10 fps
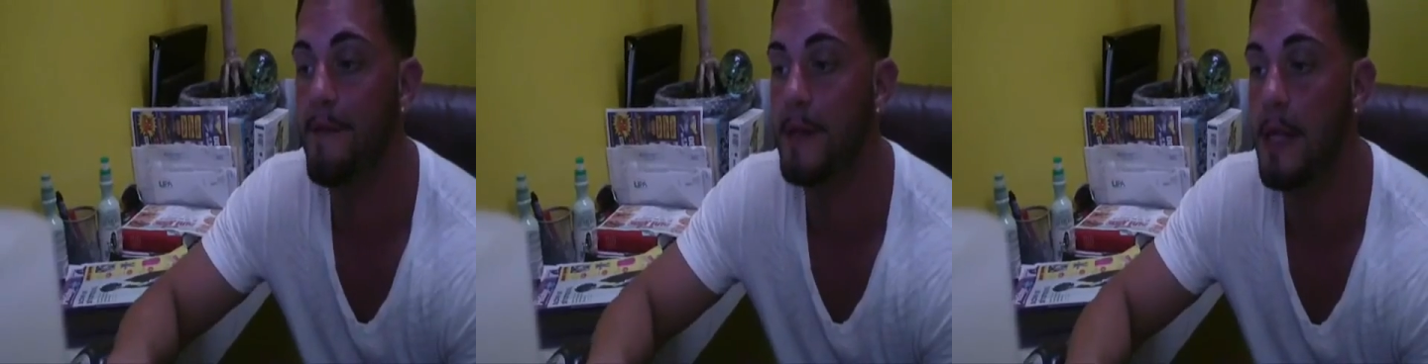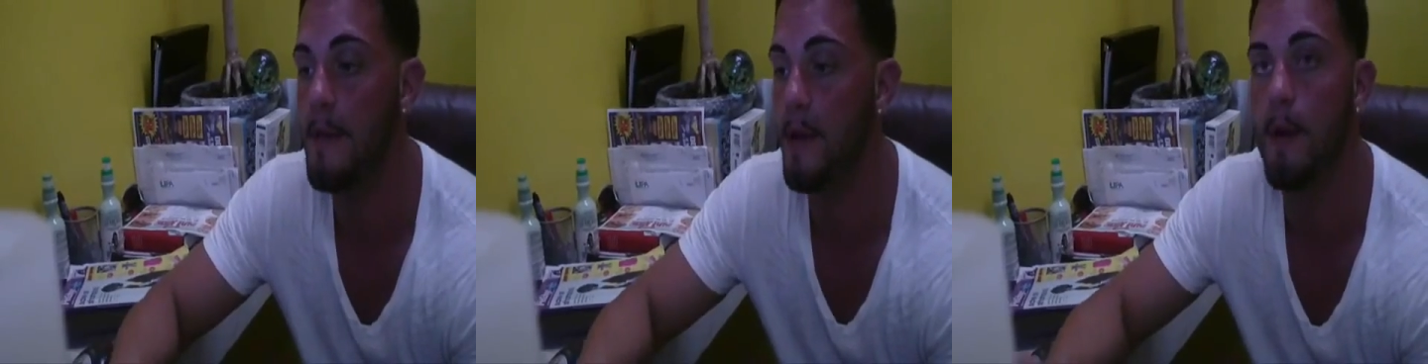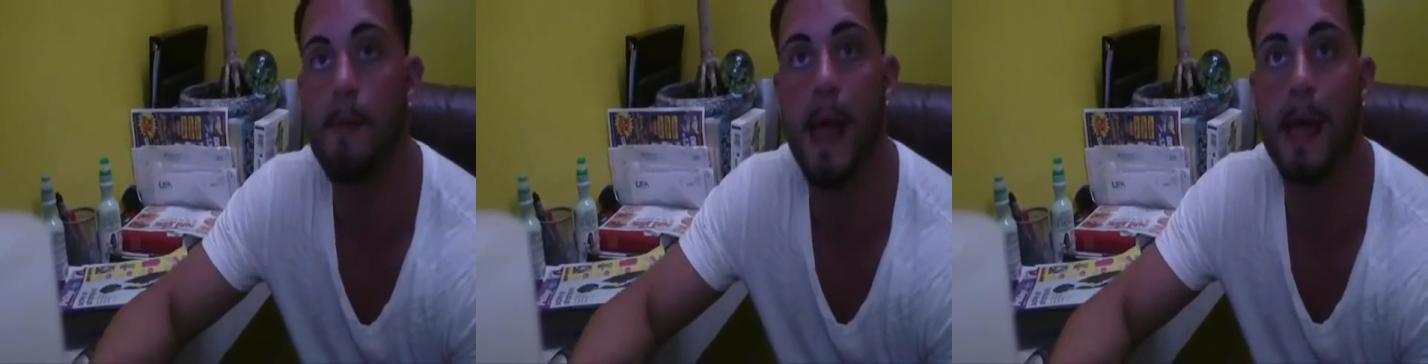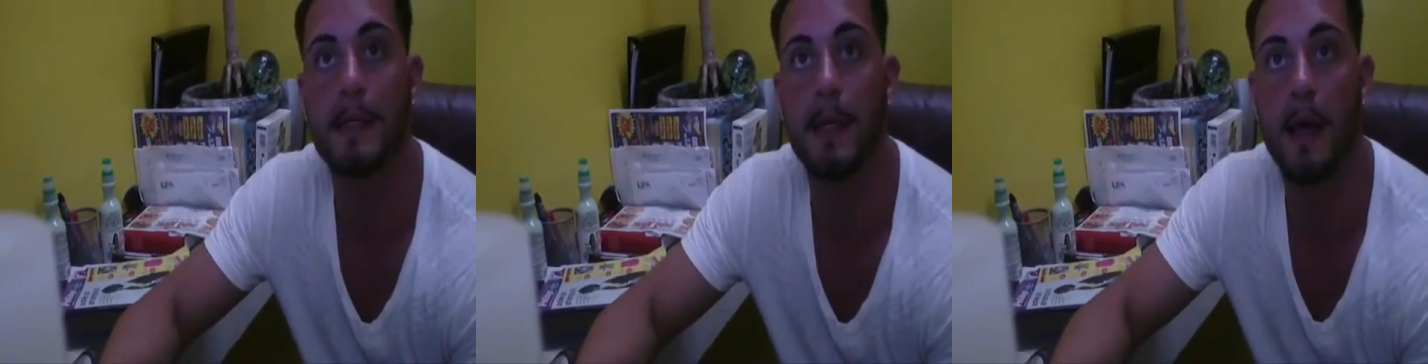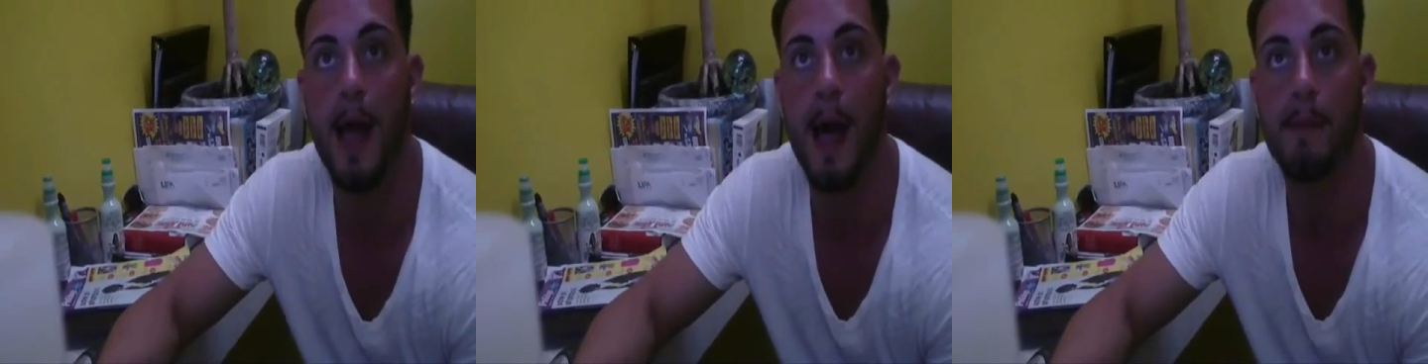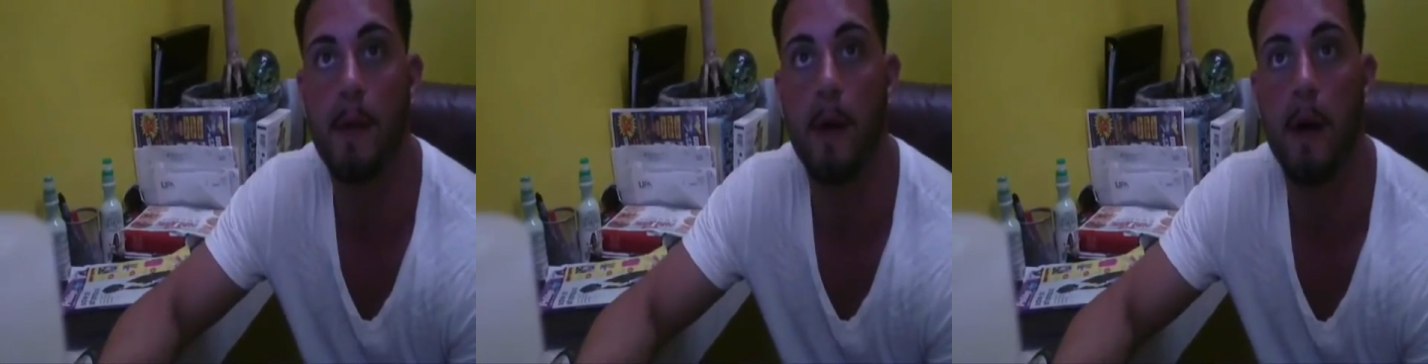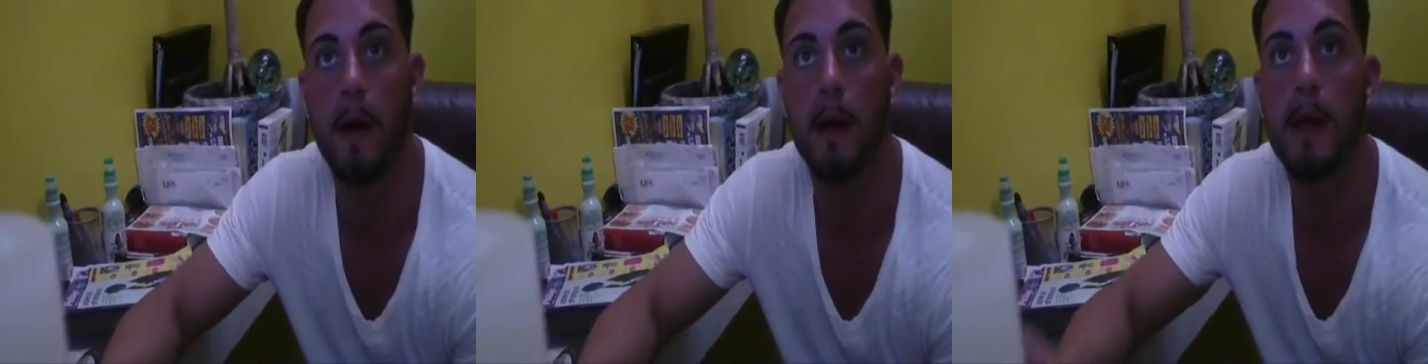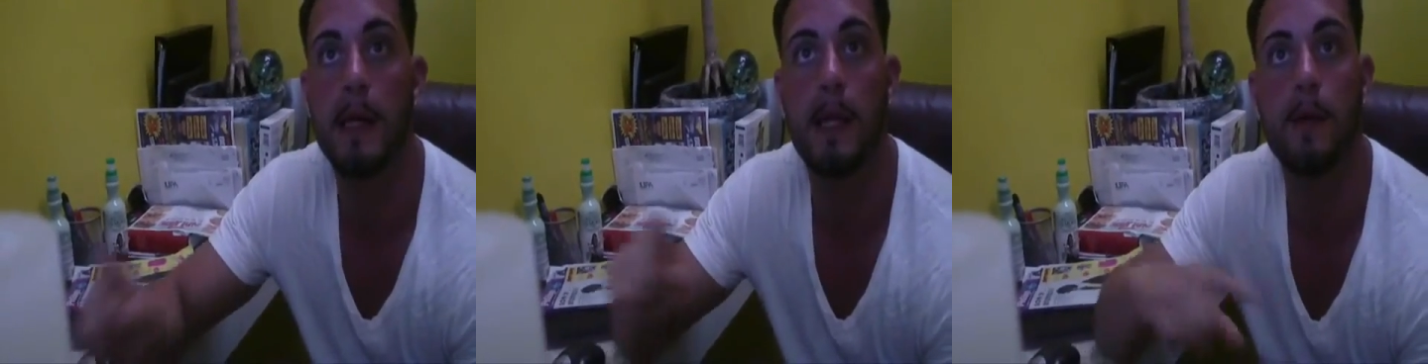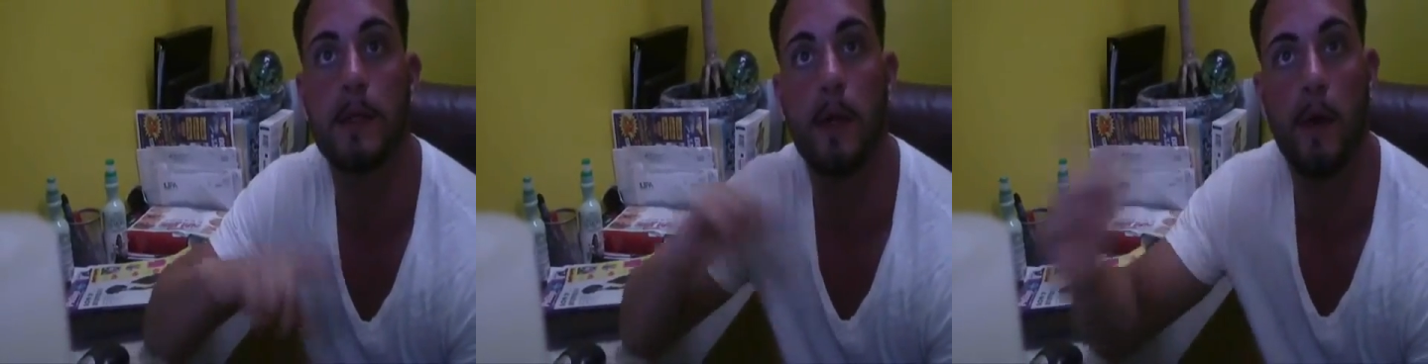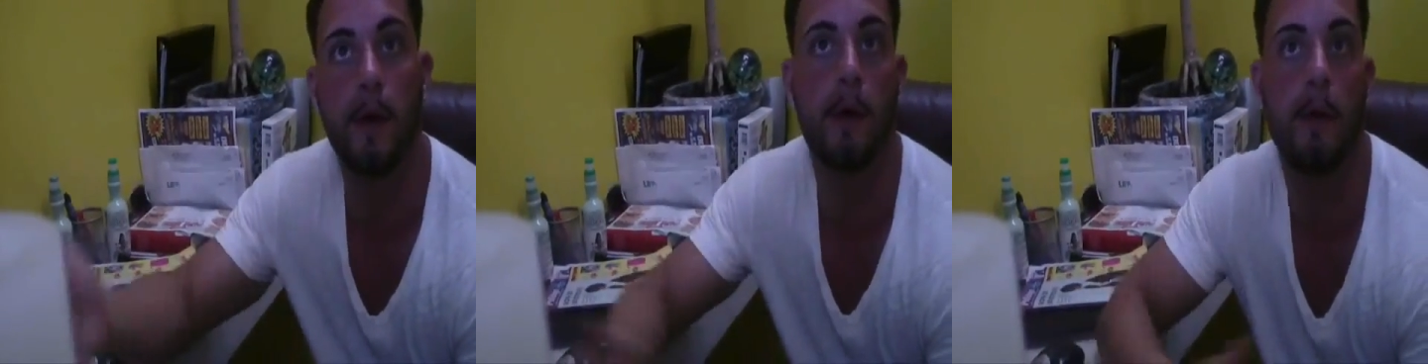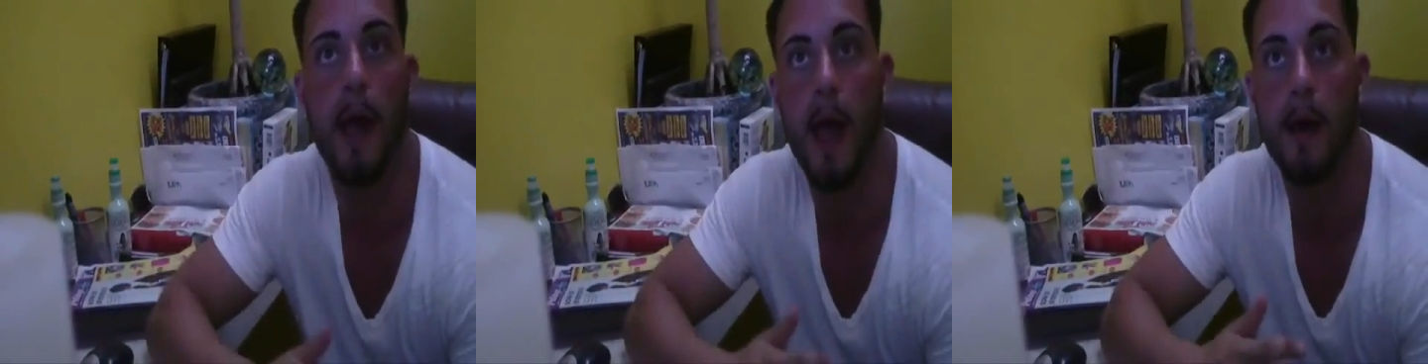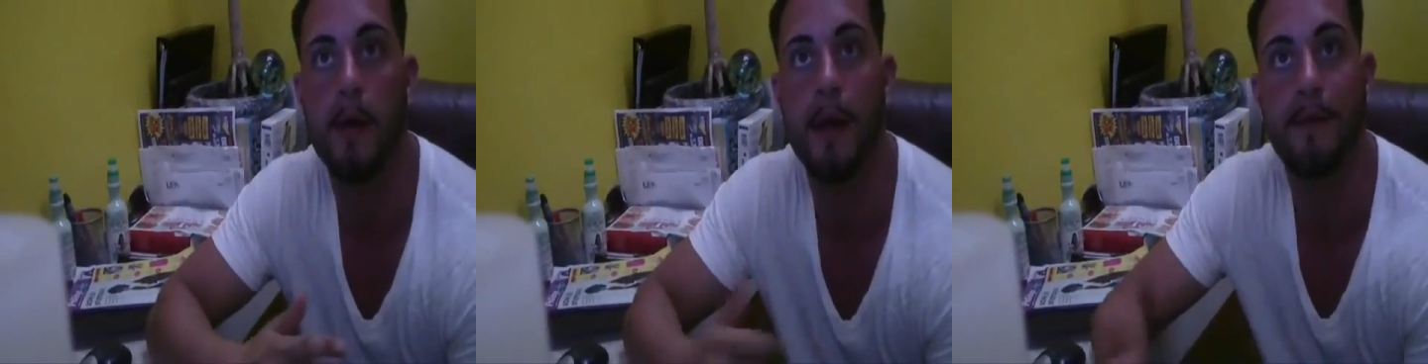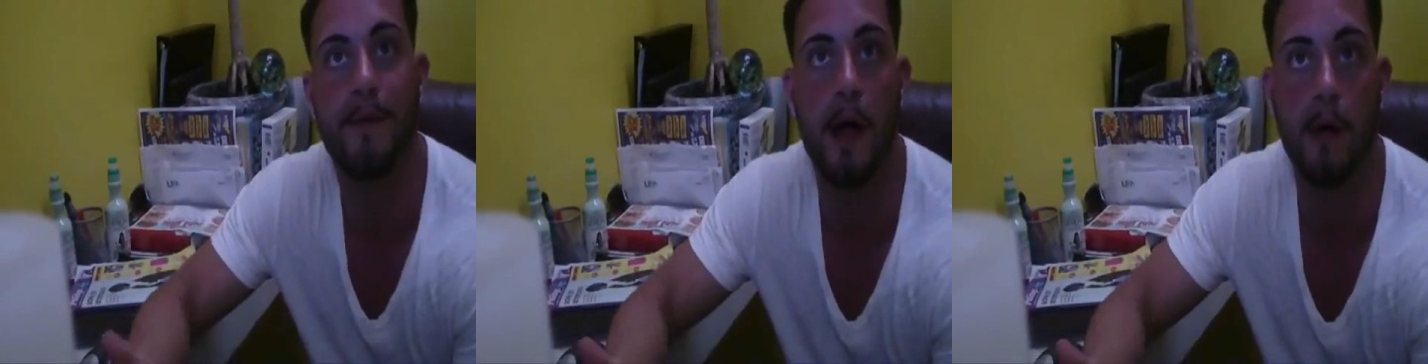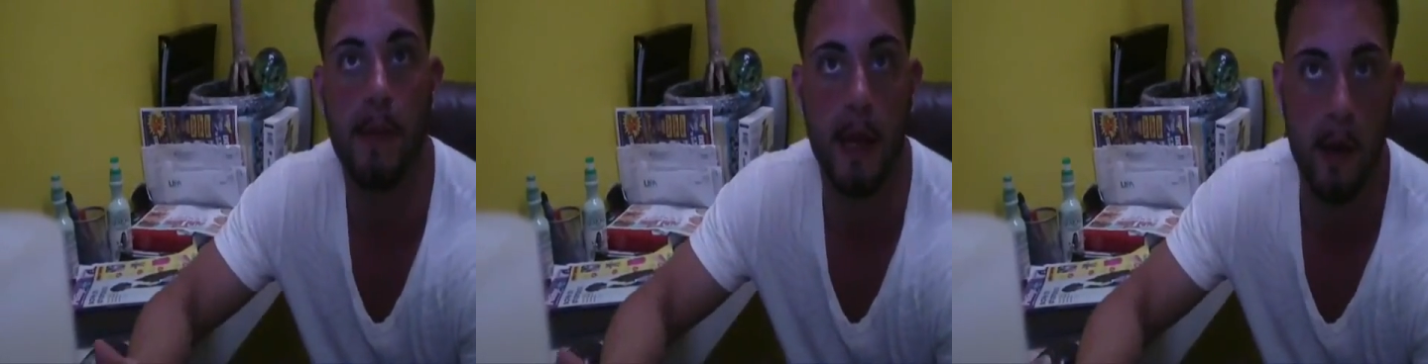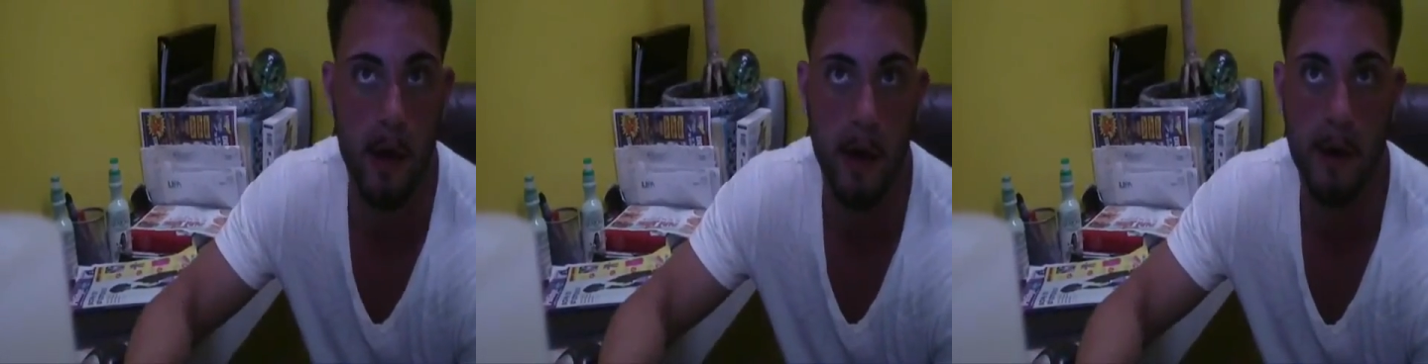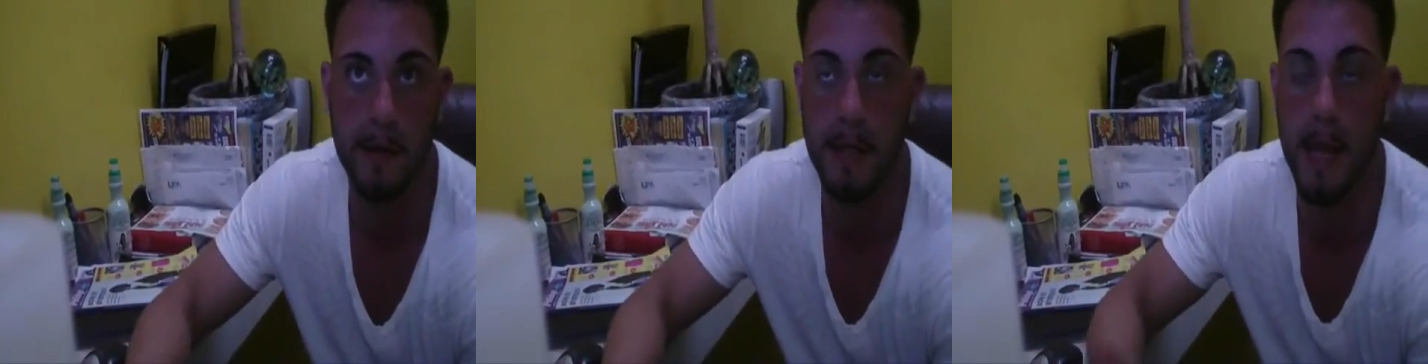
every time I would pass a cop car, they would turn around and follow my car.